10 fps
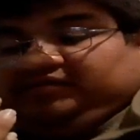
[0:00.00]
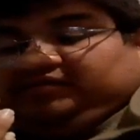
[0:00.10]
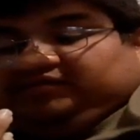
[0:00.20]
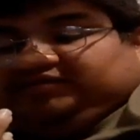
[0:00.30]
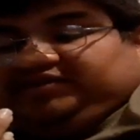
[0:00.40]

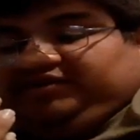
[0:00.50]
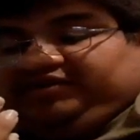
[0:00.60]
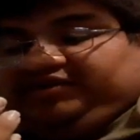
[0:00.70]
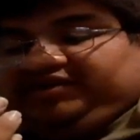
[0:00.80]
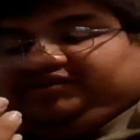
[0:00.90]

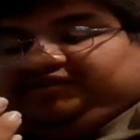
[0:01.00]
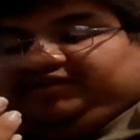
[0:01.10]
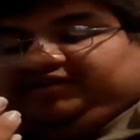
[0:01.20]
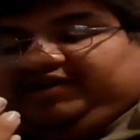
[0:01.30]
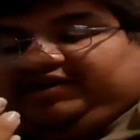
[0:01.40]
Security Jewel
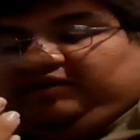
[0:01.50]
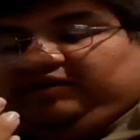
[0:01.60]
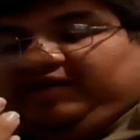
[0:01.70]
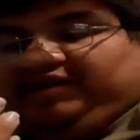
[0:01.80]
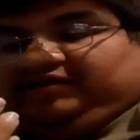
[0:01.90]
Knight
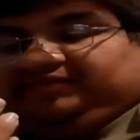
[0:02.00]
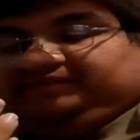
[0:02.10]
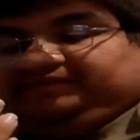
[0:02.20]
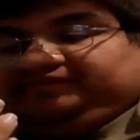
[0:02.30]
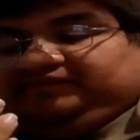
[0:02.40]
Awain.
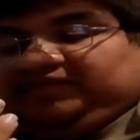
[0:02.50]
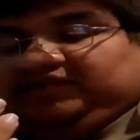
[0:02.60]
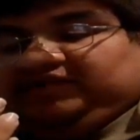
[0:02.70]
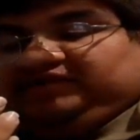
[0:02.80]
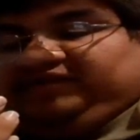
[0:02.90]

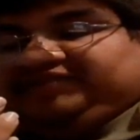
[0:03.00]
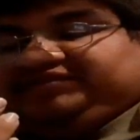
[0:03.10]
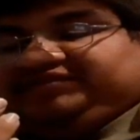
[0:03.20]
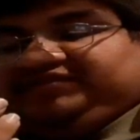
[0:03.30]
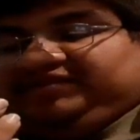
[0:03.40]
Rest
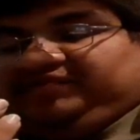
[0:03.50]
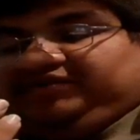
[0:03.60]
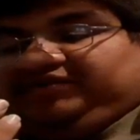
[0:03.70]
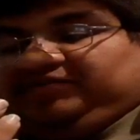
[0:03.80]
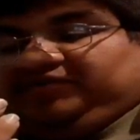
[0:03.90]
this unit and put a
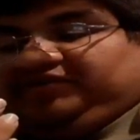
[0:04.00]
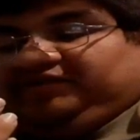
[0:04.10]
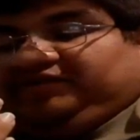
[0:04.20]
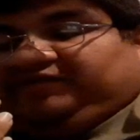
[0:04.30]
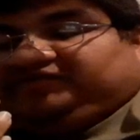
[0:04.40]
normal unit
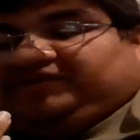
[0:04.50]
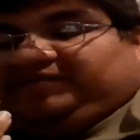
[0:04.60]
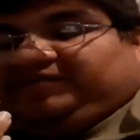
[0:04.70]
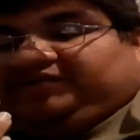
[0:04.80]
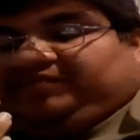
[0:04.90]
for a drop
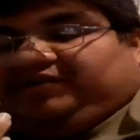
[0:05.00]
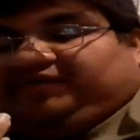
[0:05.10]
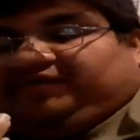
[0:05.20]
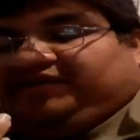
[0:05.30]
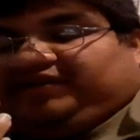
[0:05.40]
on the bottom of your
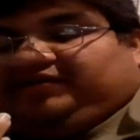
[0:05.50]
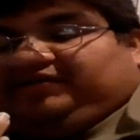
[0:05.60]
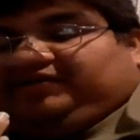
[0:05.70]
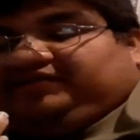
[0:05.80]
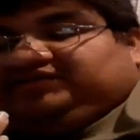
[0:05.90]
deck.
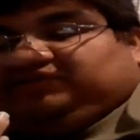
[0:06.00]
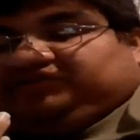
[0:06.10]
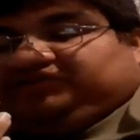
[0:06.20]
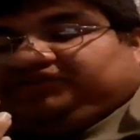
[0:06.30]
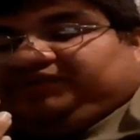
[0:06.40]
Soul
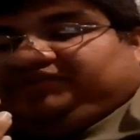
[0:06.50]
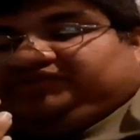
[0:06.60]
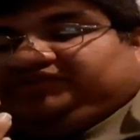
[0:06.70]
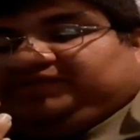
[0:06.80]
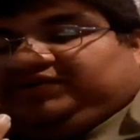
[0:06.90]
Charge 1.
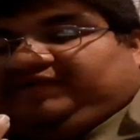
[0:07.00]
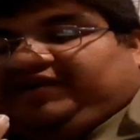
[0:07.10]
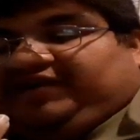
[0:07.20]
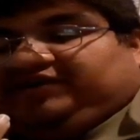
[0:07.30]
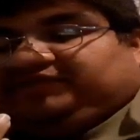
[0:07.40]
Choose 1 of your
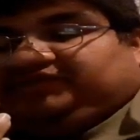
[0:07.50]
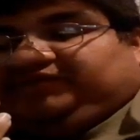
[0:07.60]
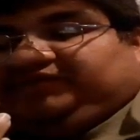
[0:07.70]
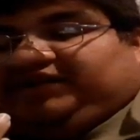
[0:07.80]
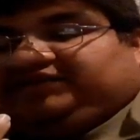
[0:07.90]
Vanguards with Jewel
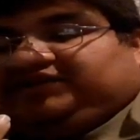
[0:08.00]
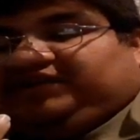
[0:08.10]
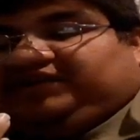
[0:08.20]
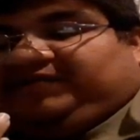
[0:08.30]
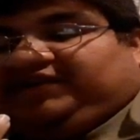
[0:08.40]
Knight's card
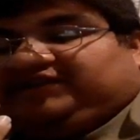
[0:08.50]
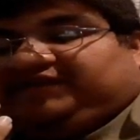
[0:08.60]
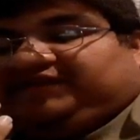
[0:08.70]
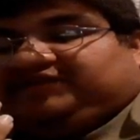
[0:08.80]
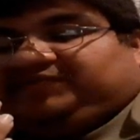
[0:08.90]
name. It gets 5
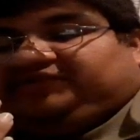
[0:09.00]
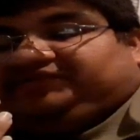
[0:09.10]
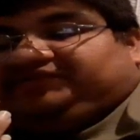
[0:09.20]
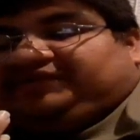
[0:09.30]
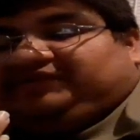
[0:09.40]
as a part in
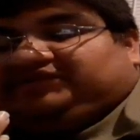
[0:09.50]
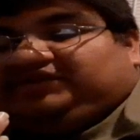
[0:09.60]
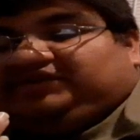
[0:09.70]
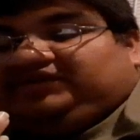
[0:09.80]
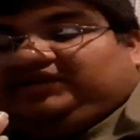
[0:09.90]
a turn.
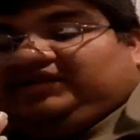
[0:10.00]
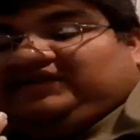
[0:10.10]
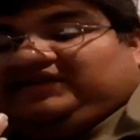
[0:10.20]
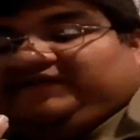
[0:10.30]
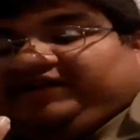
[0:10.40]

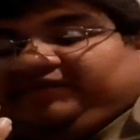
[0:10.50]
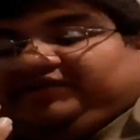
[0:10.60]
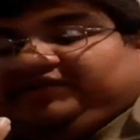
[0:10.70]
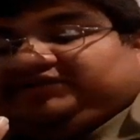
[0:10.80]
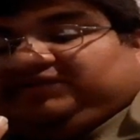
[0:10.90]
Vanguard
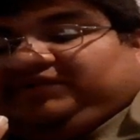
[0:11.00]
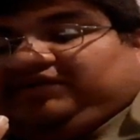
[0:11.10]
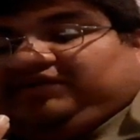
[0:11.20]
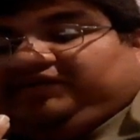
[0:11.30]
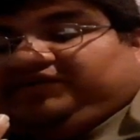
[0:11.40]
regoes so when your
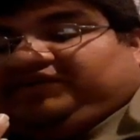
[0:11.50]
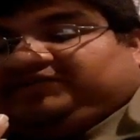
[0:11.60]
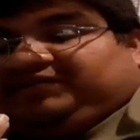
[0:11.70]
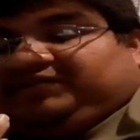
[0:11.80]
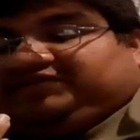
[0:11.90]
other unit is
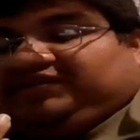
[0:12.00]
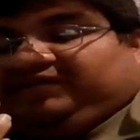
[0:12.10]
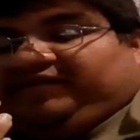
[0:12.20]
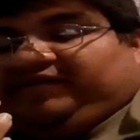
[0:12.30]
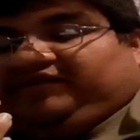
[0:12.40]
placed on the
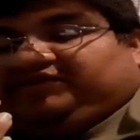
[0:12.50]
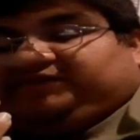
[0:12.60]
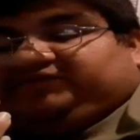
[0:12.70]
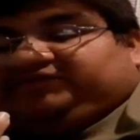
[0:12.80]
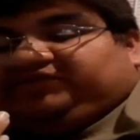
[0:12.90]
Vanguard
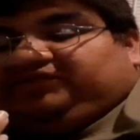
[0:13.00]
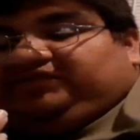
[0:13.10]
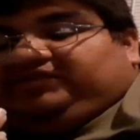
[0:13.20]
circle.